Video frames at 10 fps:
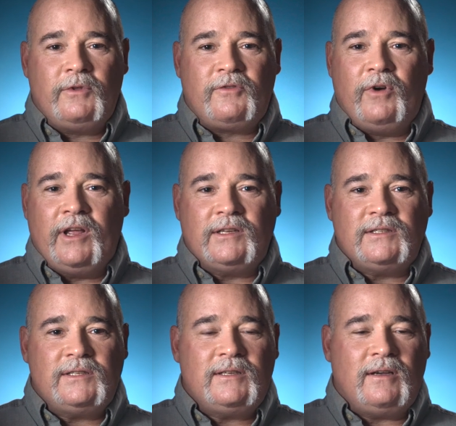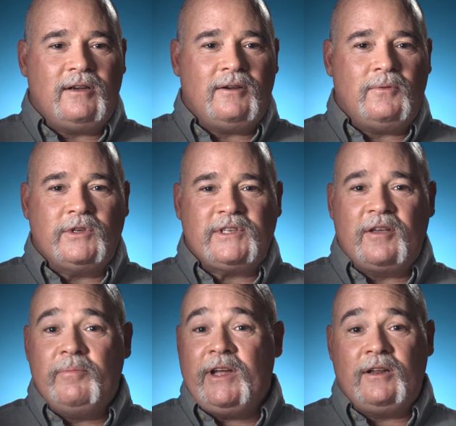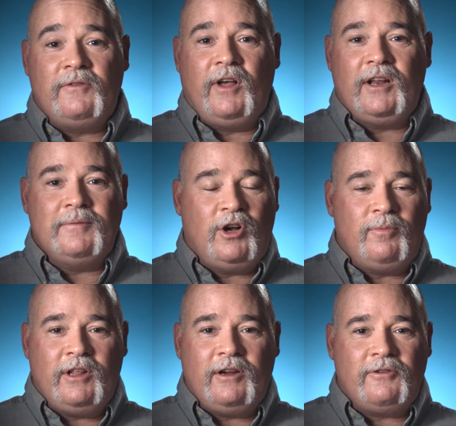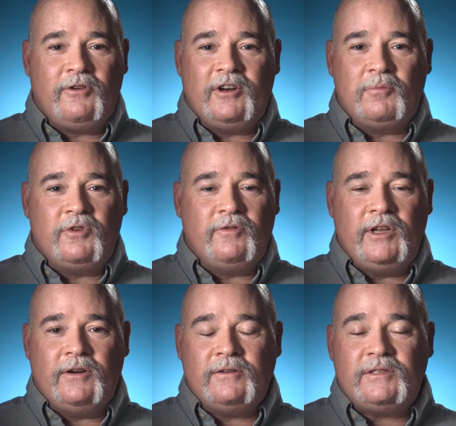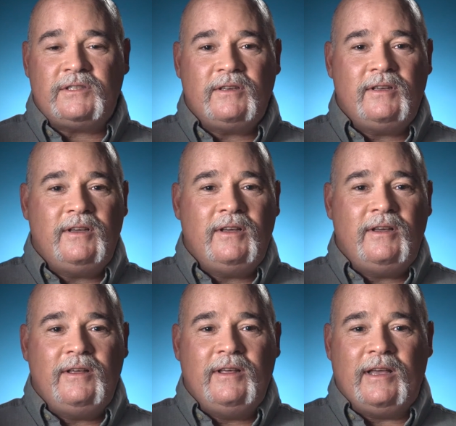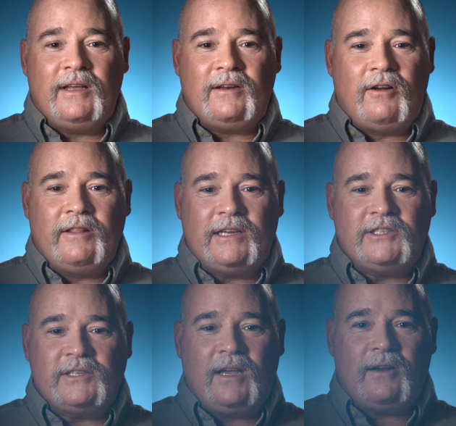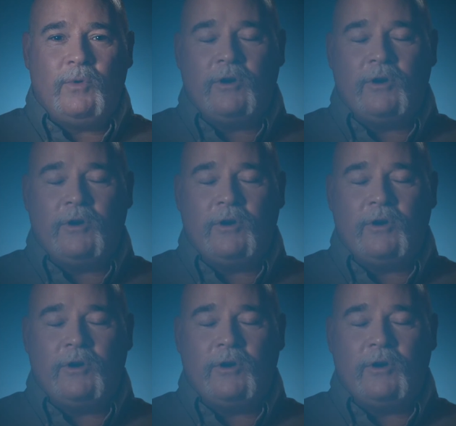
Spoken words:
with friends, was a competitive volleyball player for a number of years, and all of that just kind of